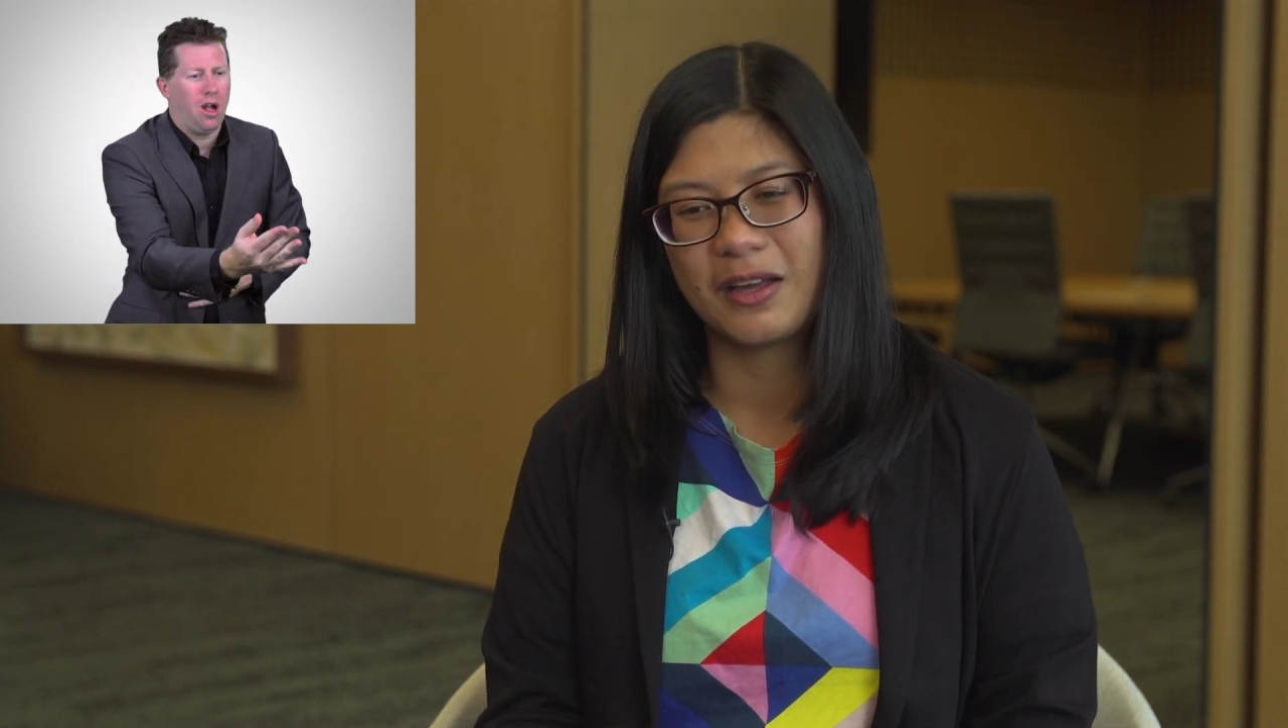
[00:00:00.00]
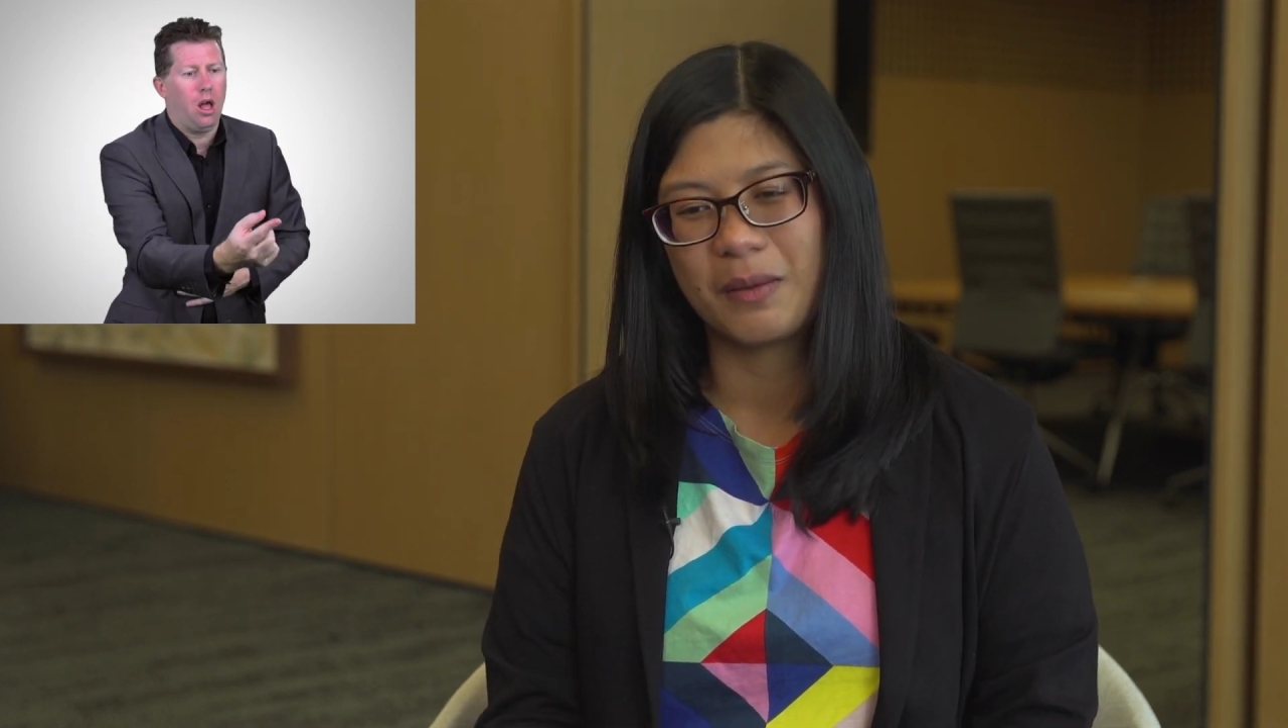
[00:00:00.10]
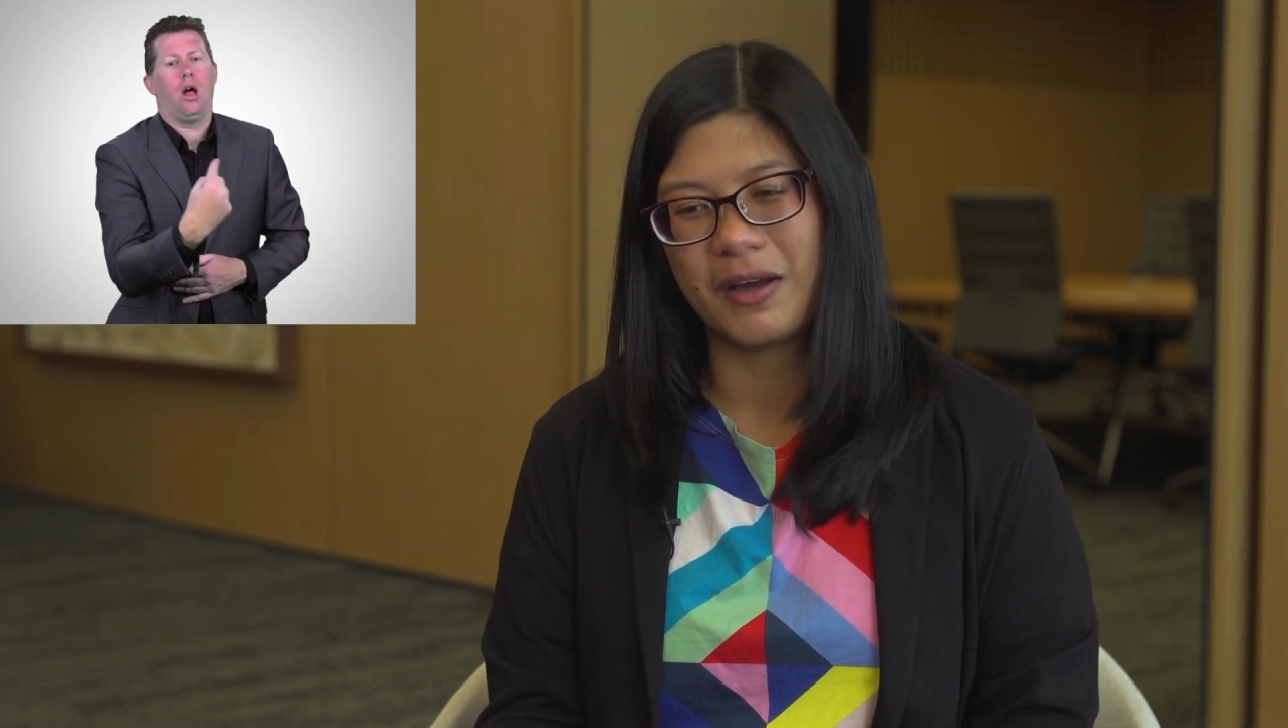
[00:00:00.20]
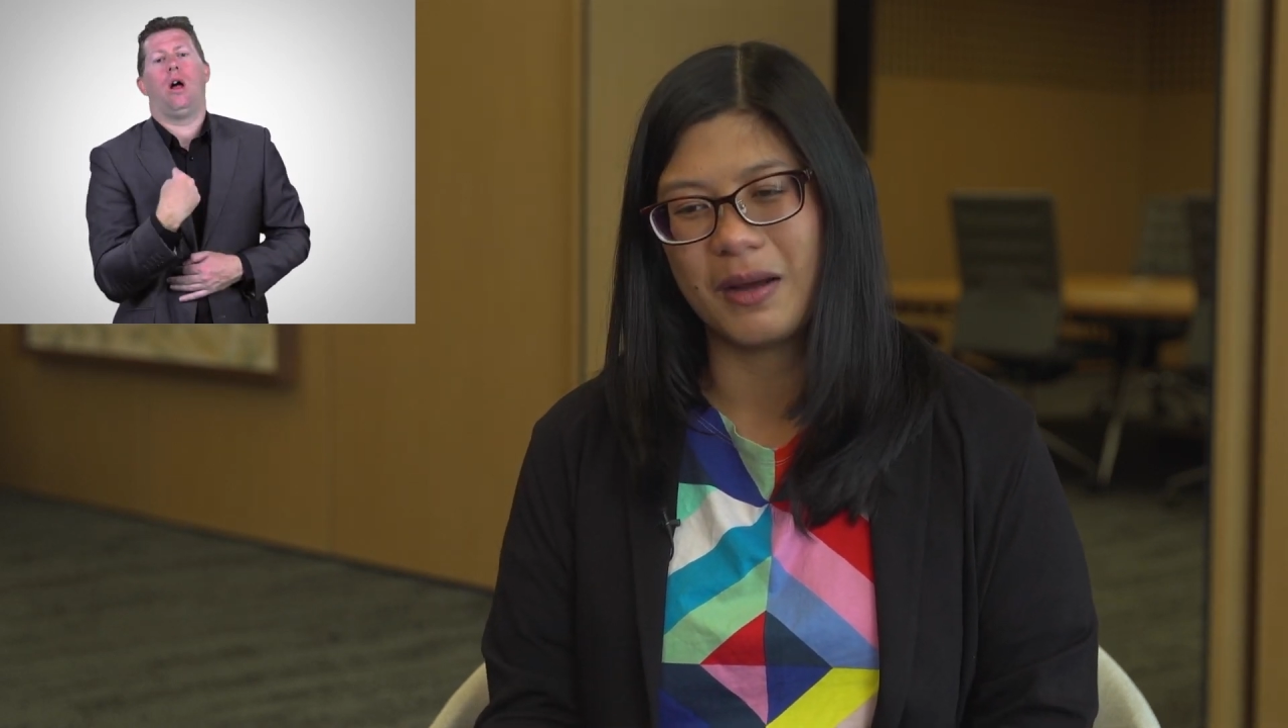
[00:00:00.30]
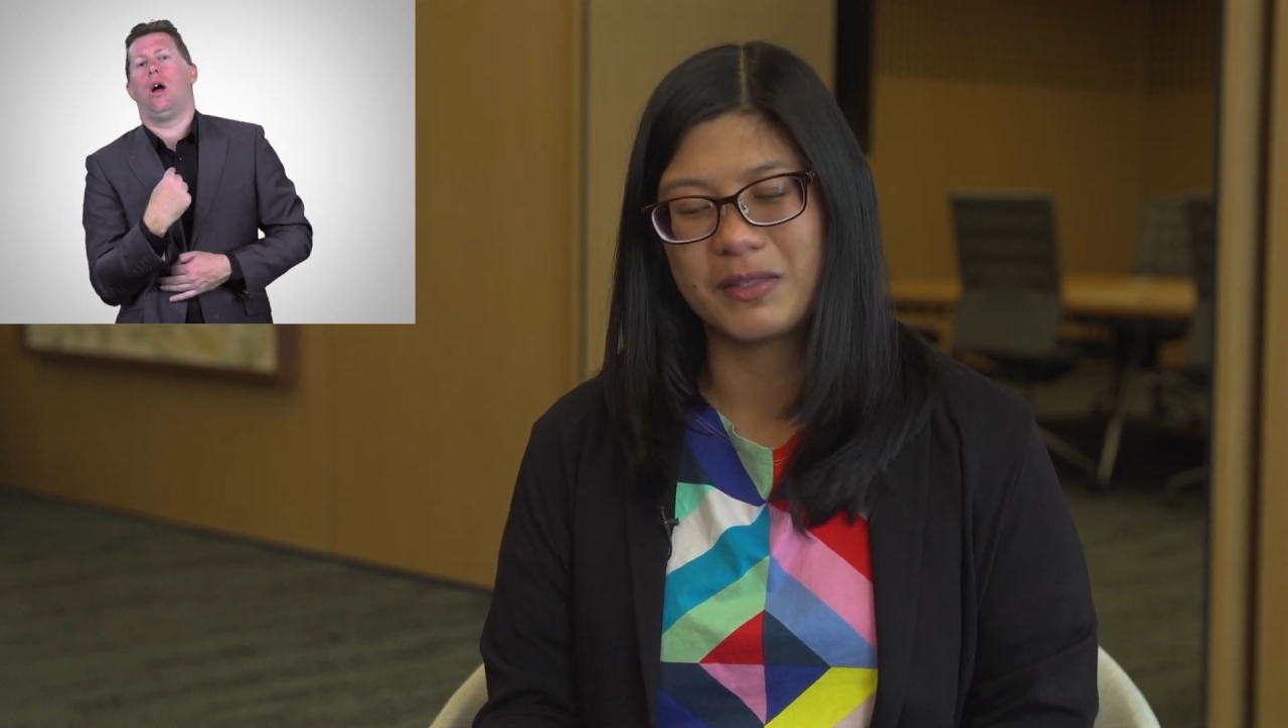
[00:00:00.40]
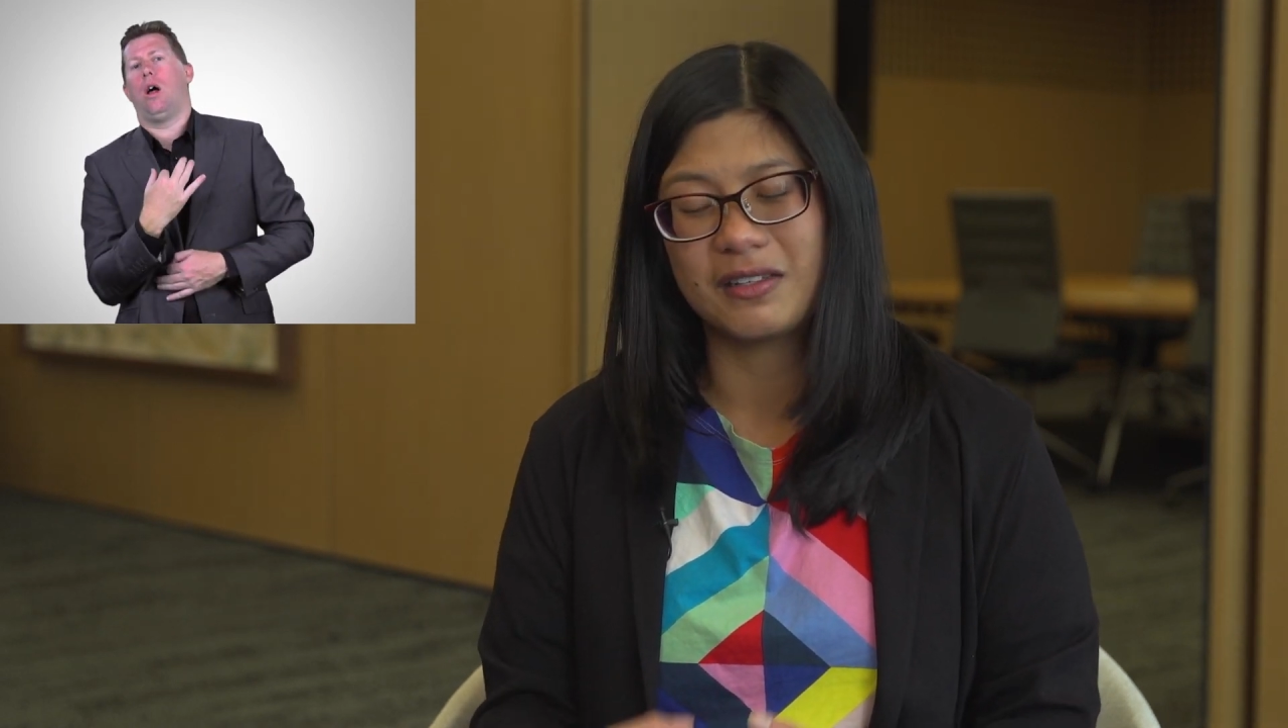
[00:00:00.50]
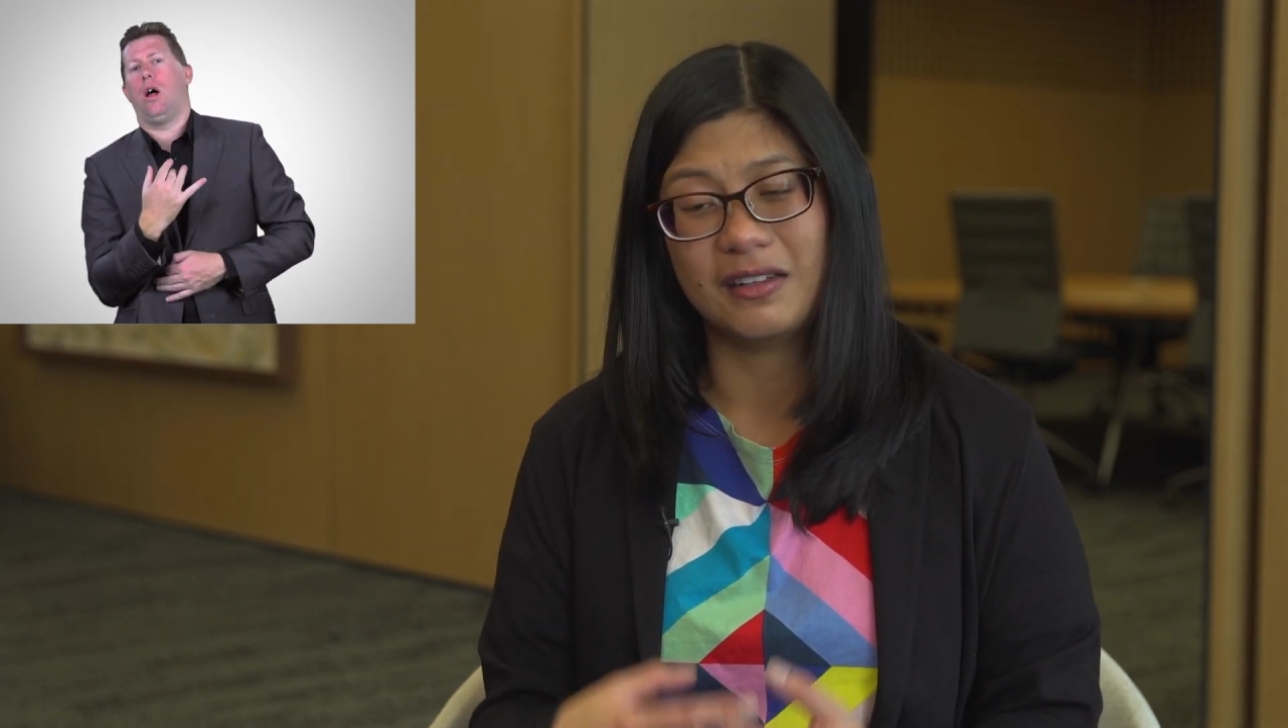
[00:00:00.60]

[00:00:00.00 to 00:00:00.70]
perhaps